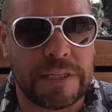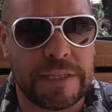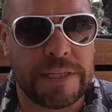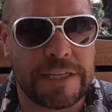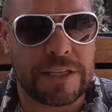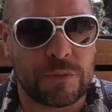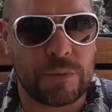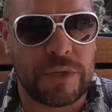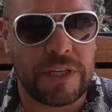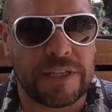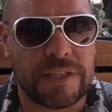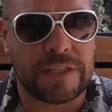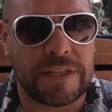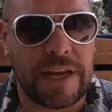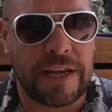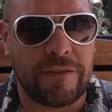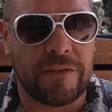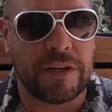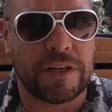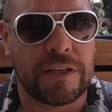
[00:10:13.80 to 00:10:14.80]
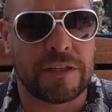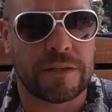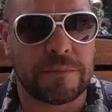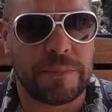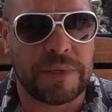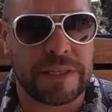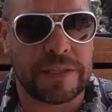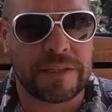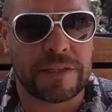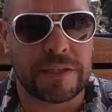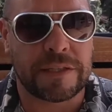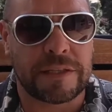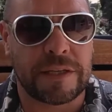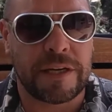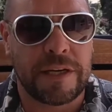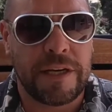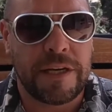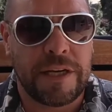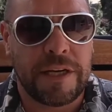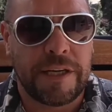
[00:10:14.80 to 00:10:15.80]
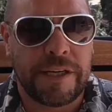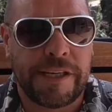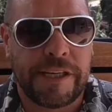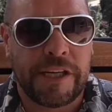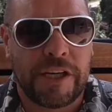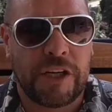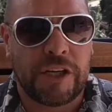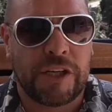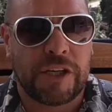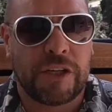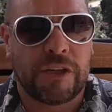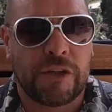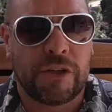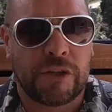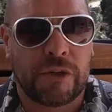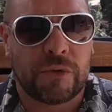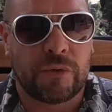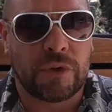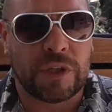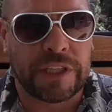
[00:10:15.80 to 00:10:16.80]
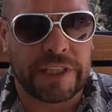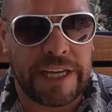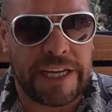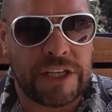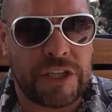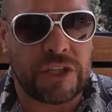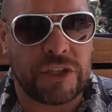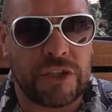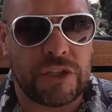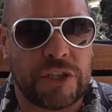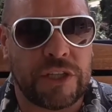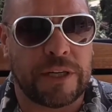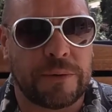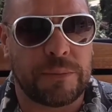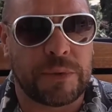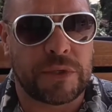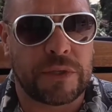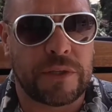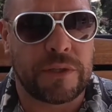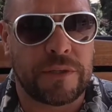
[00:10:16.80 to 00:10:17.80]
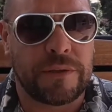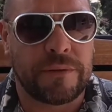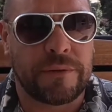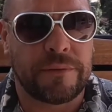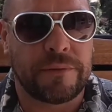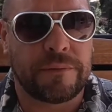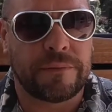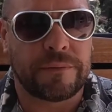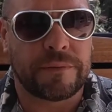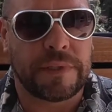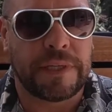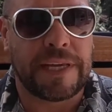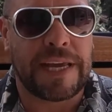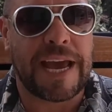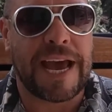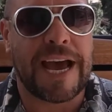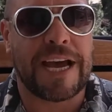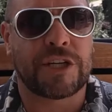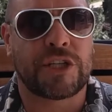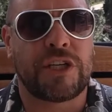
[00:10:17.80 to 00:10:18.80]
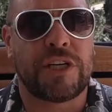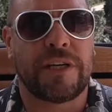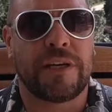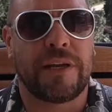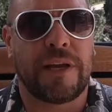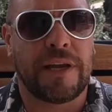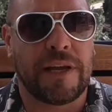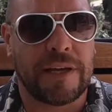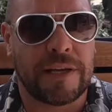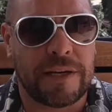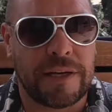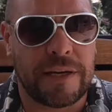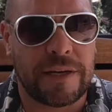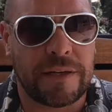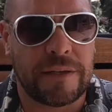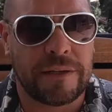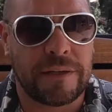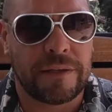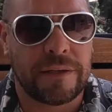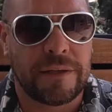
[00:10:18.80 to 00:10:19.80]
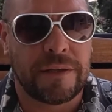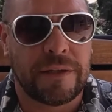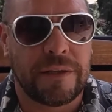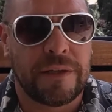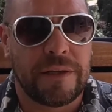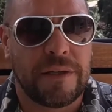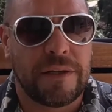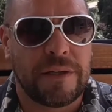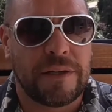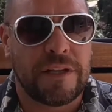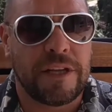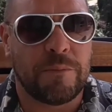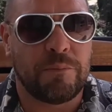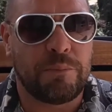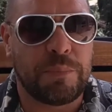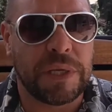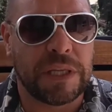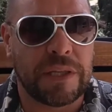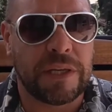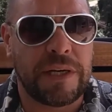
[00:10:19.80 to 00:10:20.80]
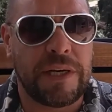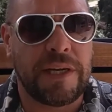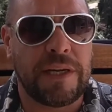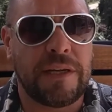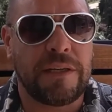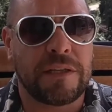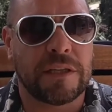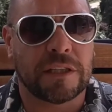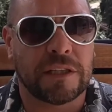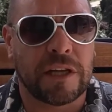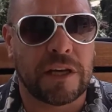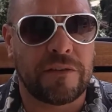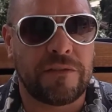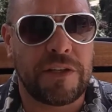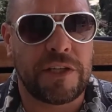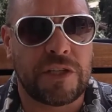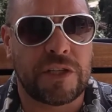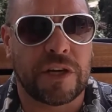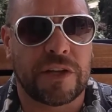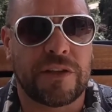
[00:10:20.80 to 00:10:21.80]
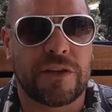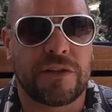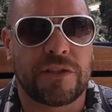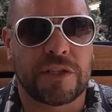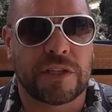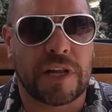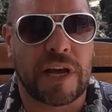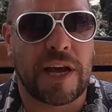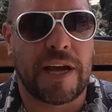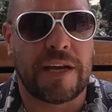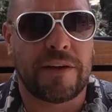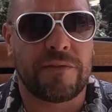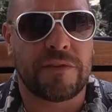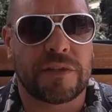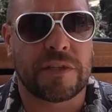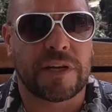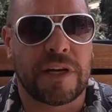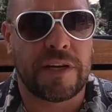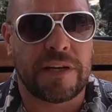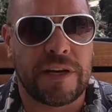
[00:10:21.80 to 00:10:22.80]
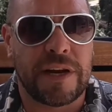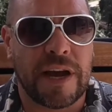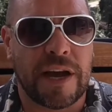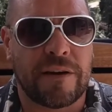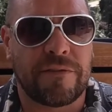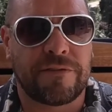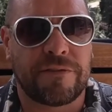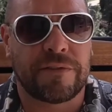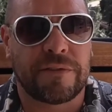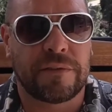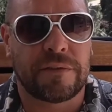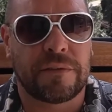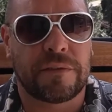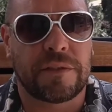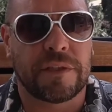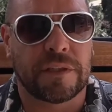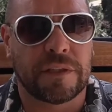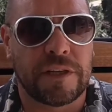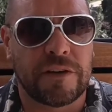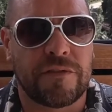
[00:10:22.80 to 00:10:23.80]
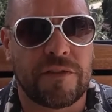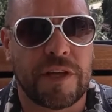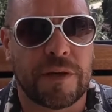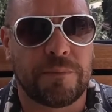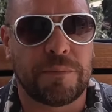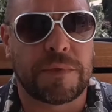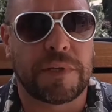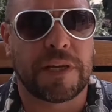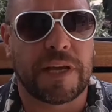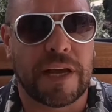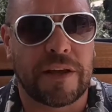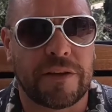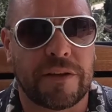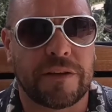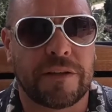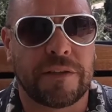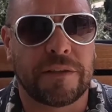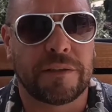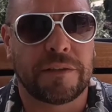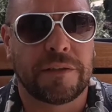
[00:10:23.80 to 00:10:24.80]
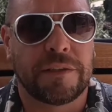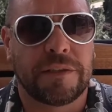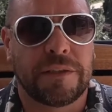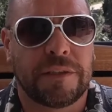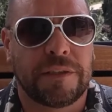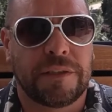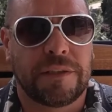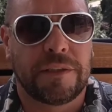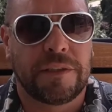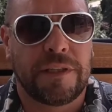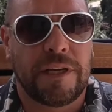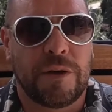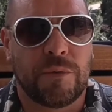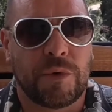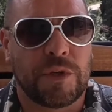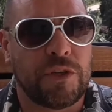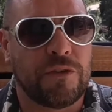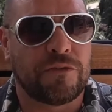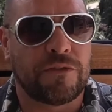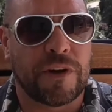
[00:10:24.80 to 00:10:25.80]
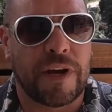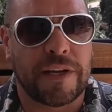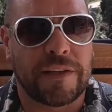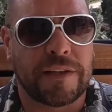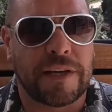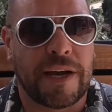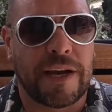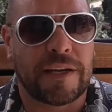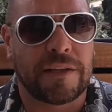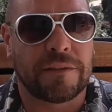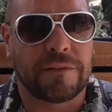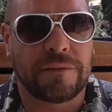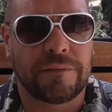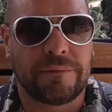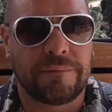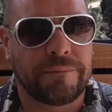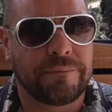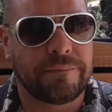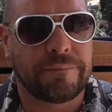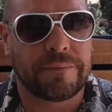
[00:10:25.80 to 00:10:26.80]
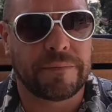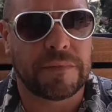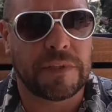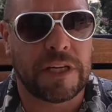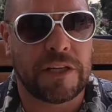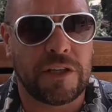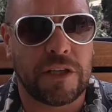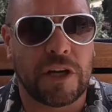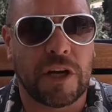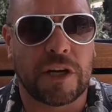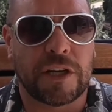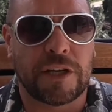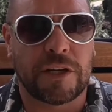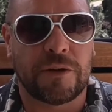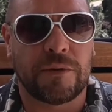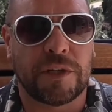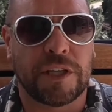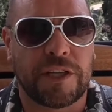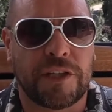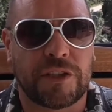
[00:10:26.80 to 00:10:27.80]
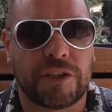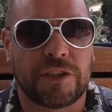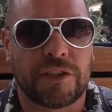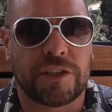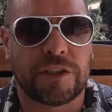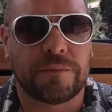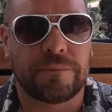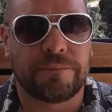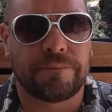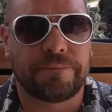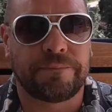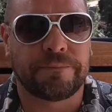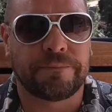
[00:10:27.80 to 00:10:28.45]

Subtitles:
This week's Davidism is relationships, cashing in, the ability to love each other's lives enough to live them together. And when you find that, then you got a good relationship.